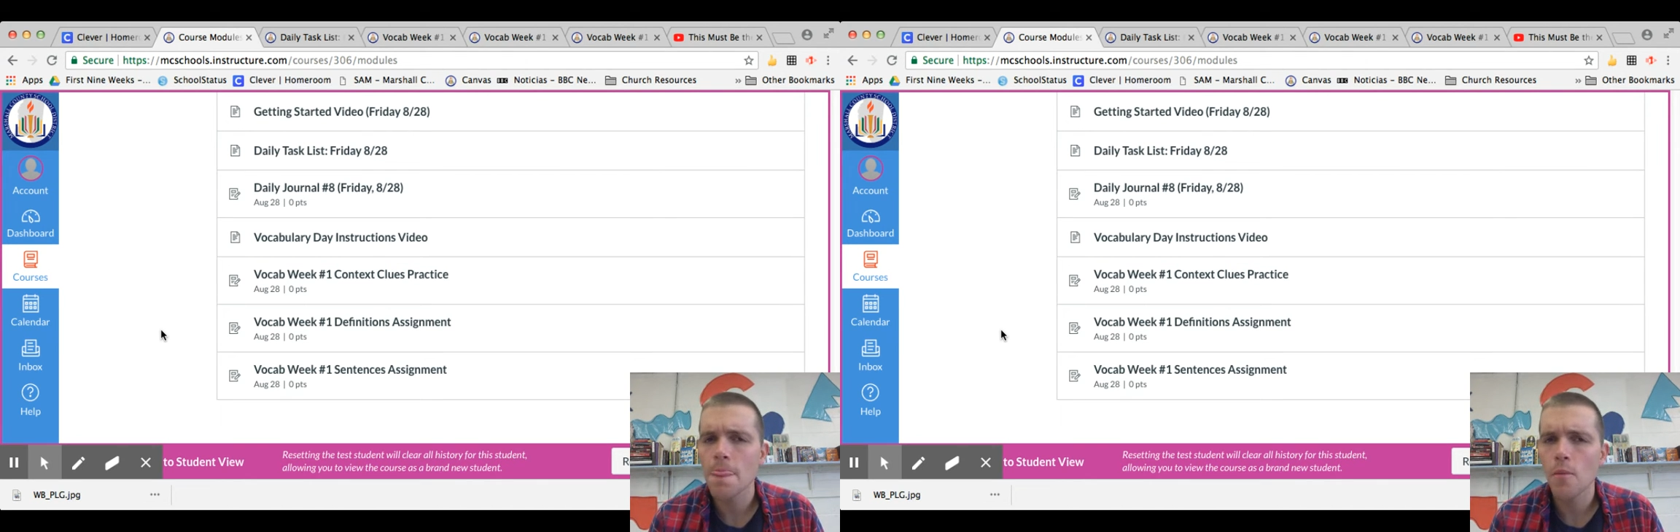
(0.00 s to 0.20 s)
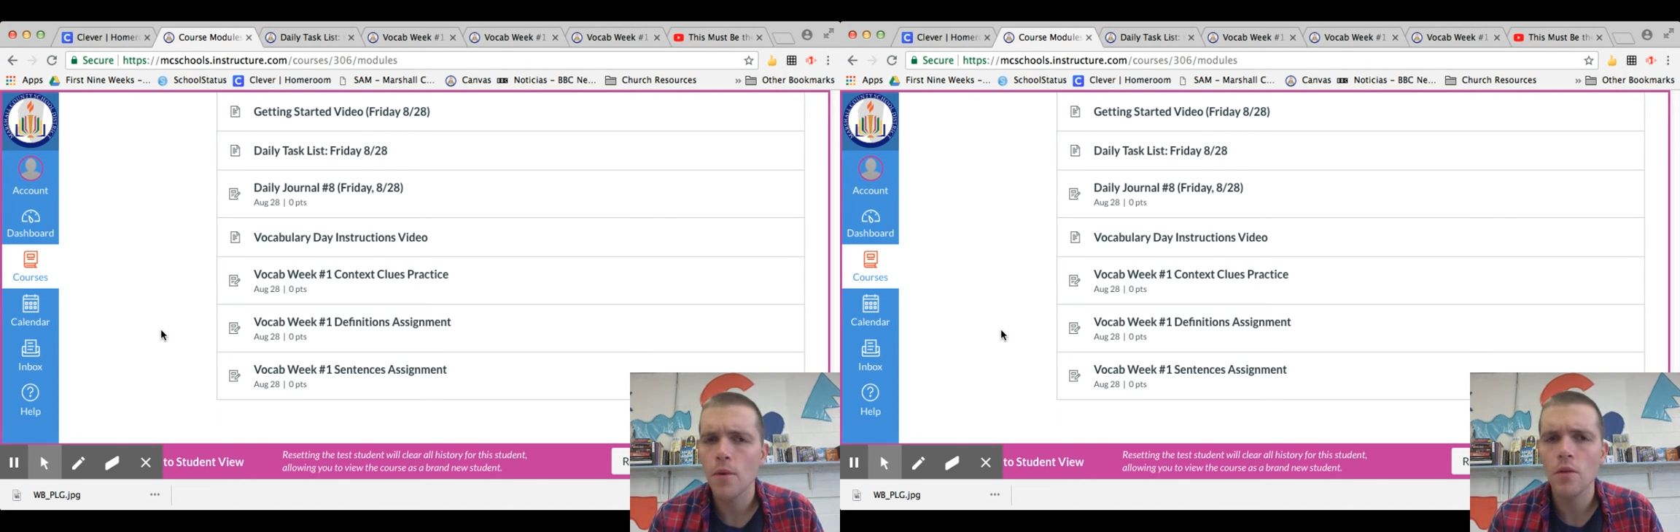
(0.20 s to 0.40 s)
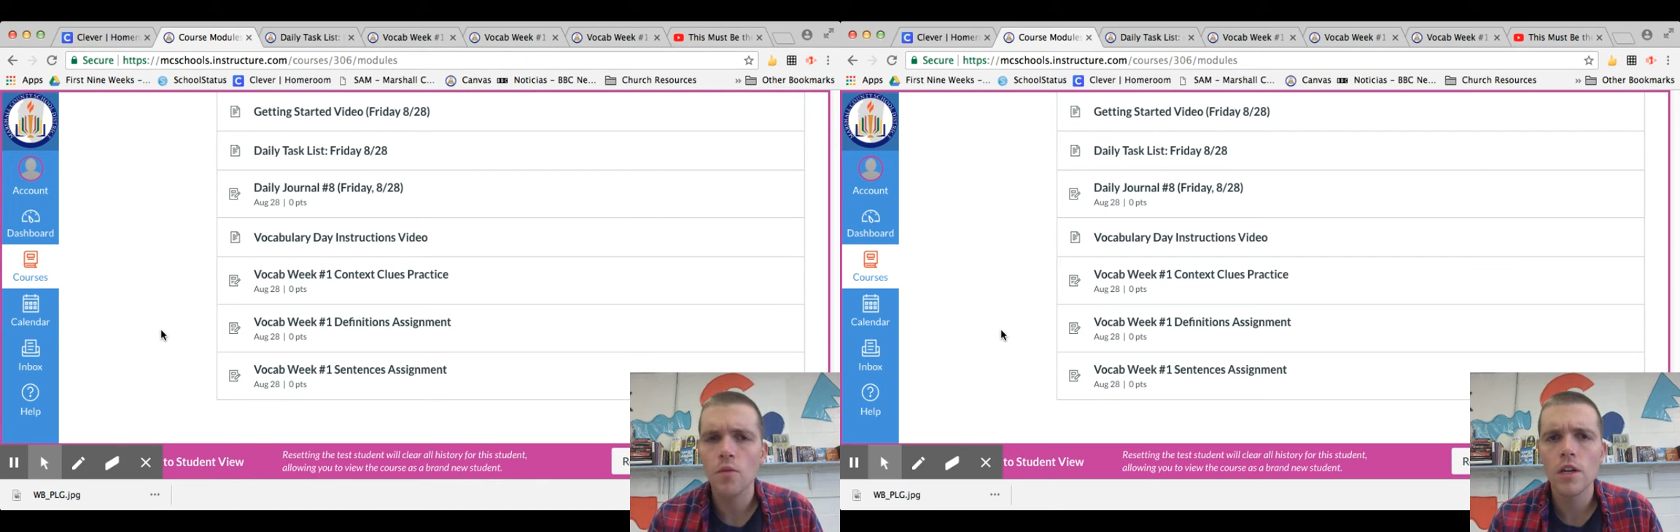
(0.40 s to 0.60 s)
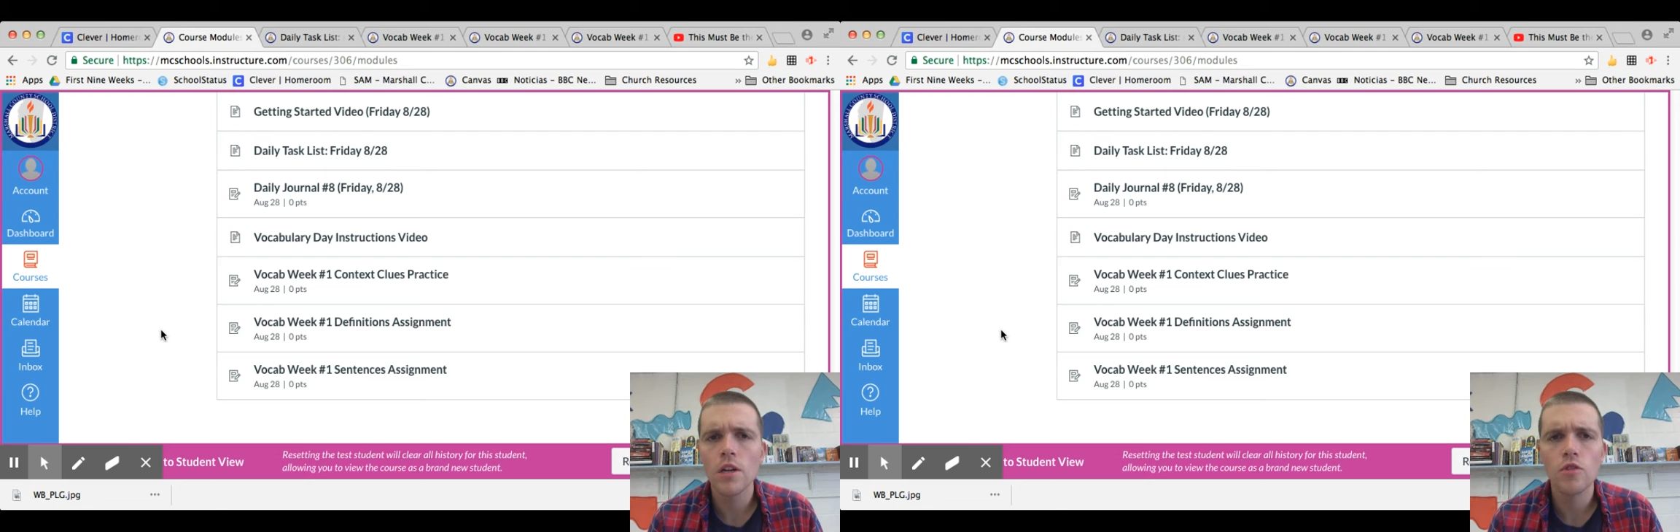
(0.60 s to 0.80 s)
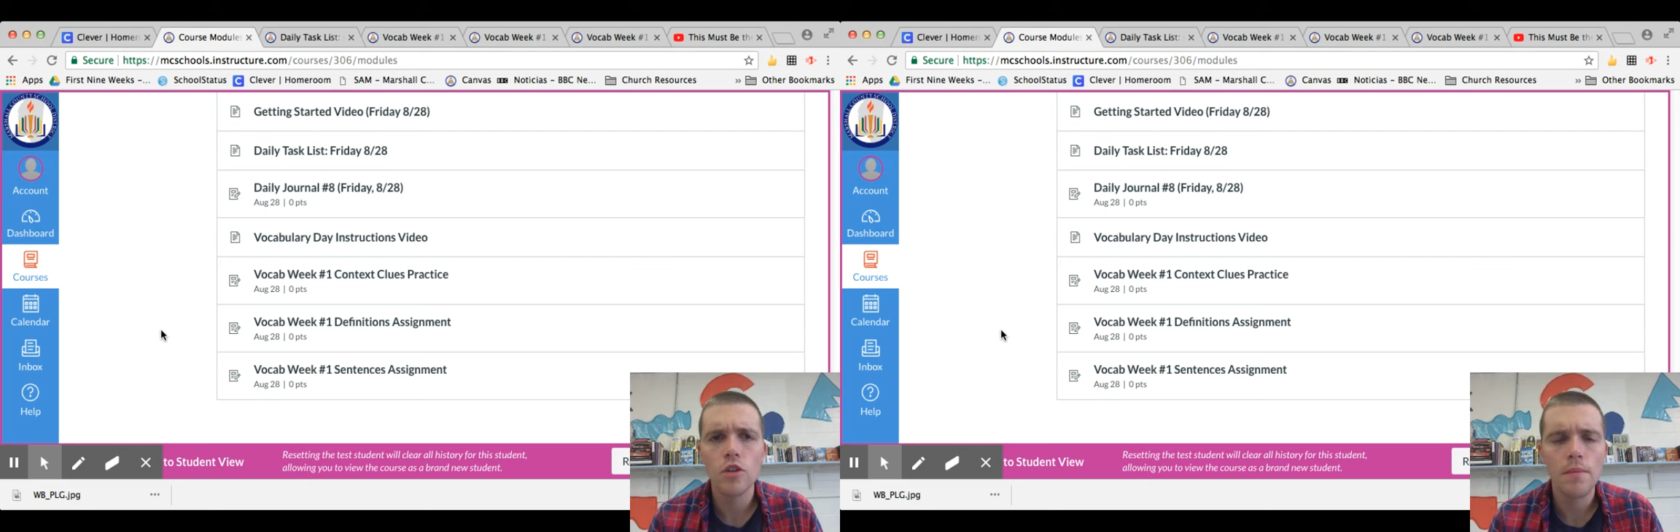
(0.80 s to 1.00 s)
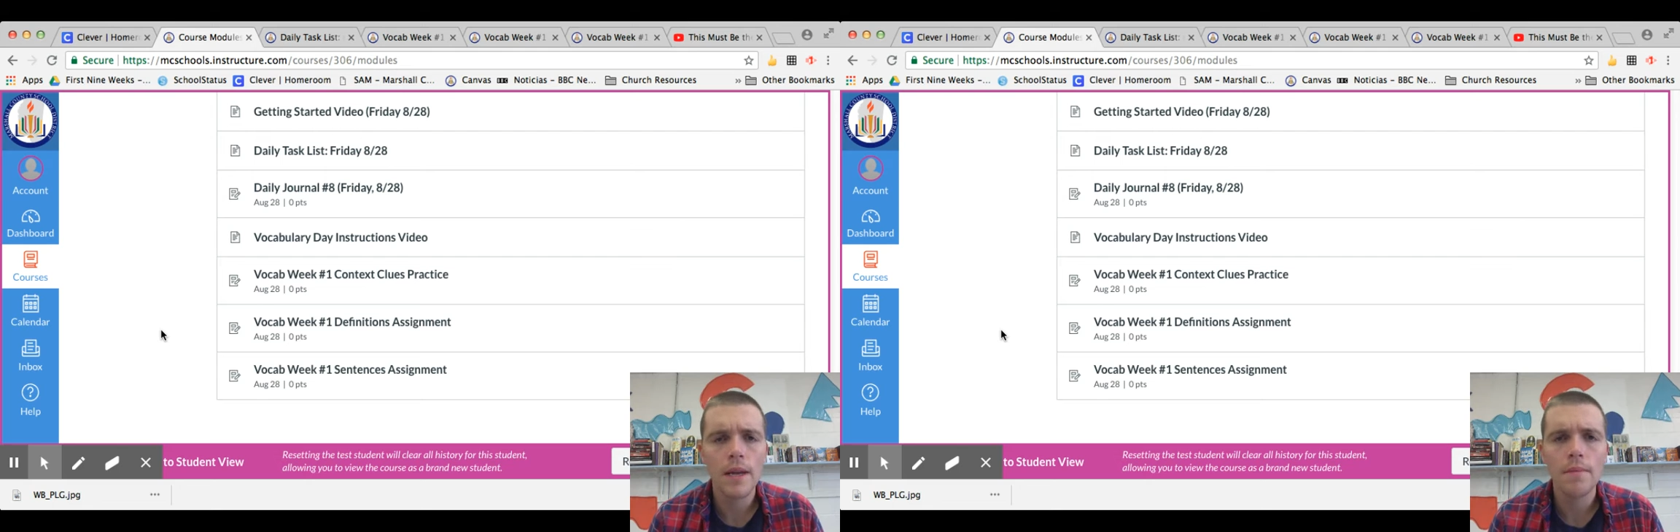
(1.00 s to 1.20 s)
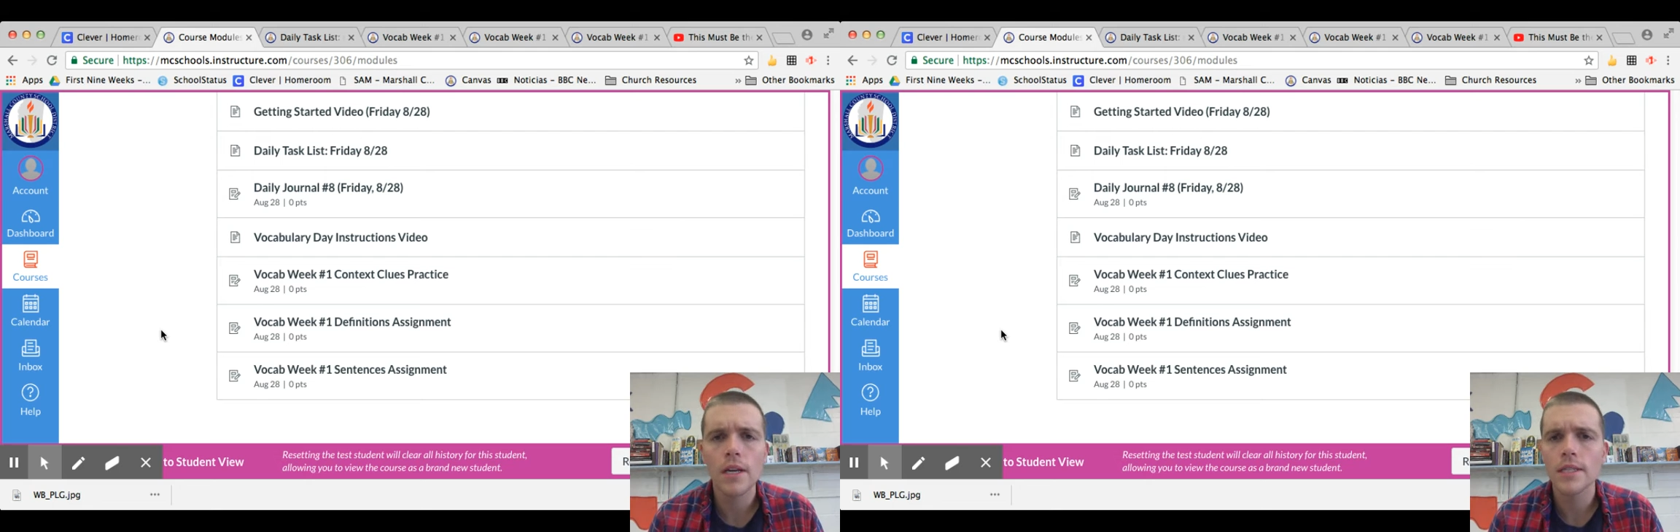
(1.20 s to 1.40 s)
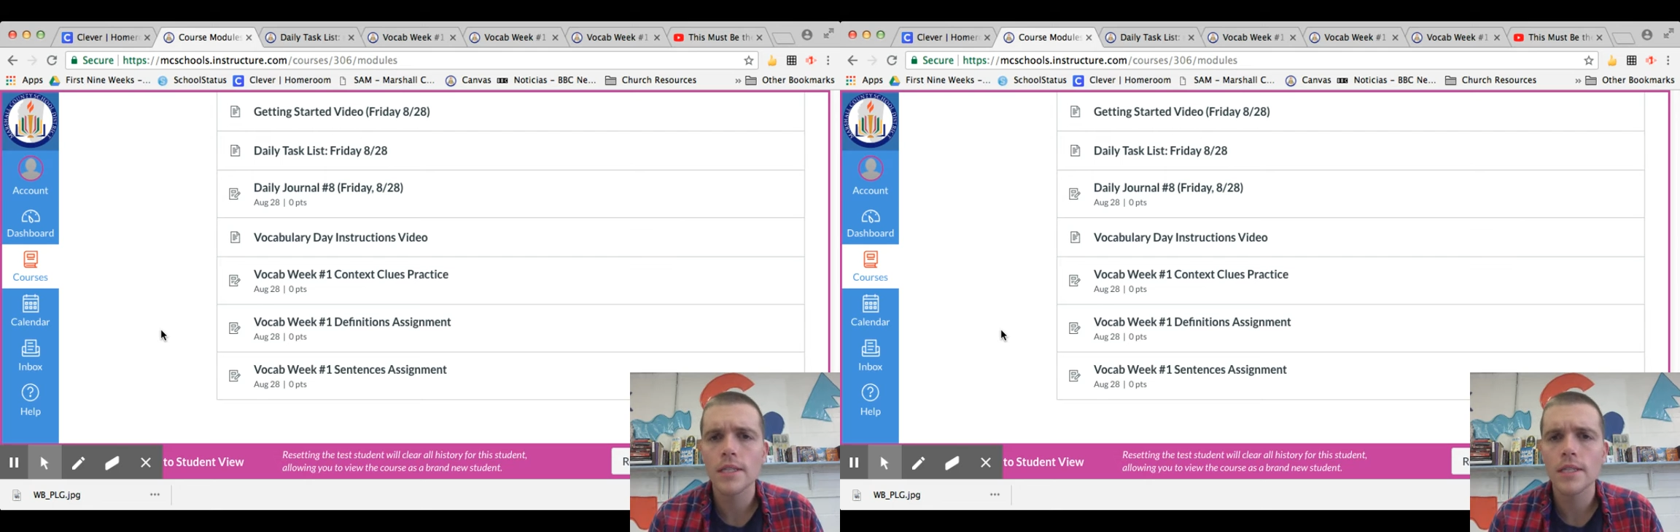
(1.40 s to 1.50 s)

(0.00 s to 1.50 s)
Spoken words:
We don't want to do too many because